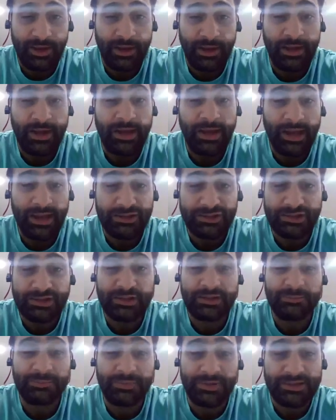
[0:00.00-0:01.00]
A guy
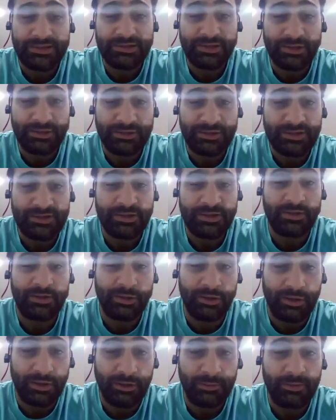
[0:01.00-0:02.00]
actually pressed charges on a
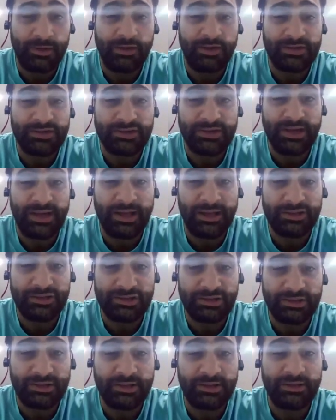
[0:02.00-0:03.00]
girl because she
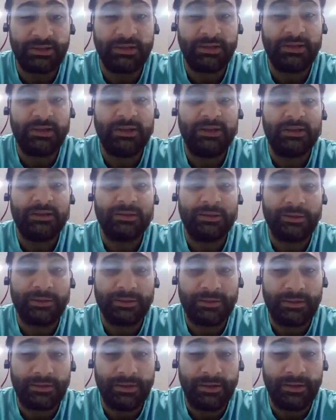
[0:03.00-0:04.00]
actually
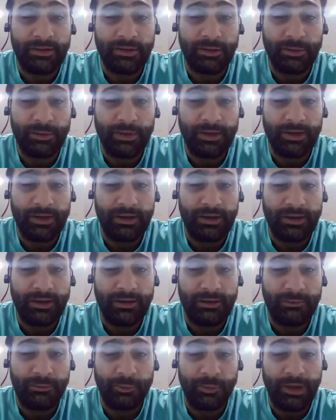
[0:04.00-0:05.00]

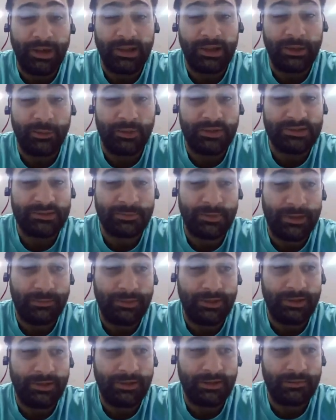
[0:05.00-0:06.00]
while he was
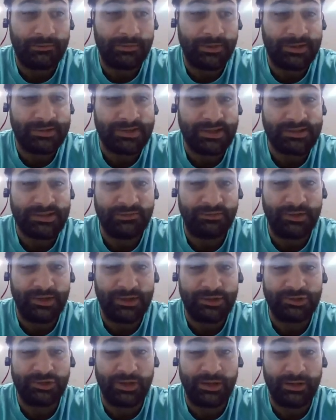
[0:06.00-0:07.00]
maybe
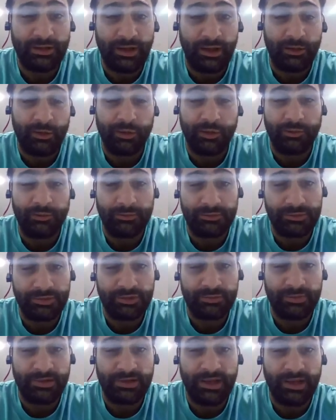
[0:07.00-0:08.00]
excessively drunk. I don't know,
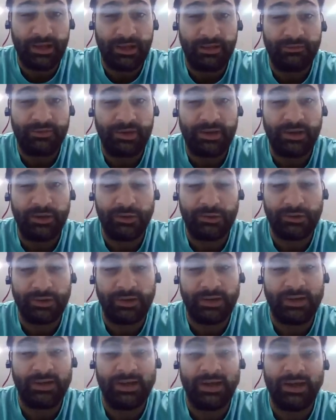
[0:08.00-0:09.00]
should be like a very good
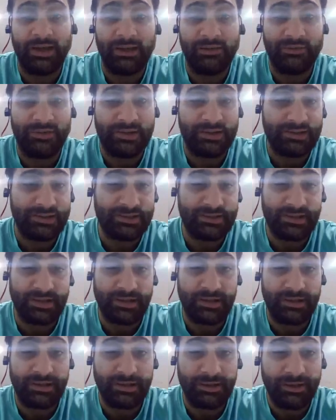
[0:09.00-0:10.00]
looking guy if he's,
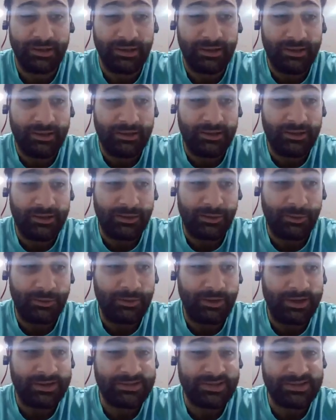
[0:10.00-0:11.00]

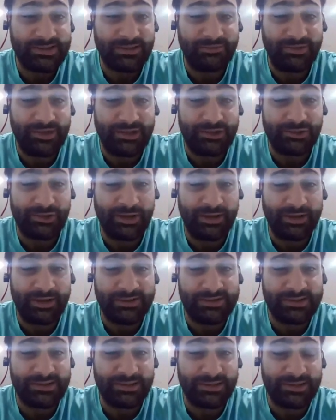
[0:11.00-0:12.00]
excessively drunk
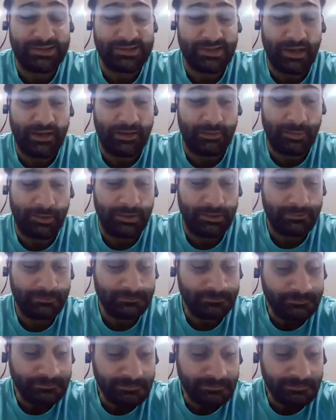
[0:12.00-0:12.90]
and still desirable.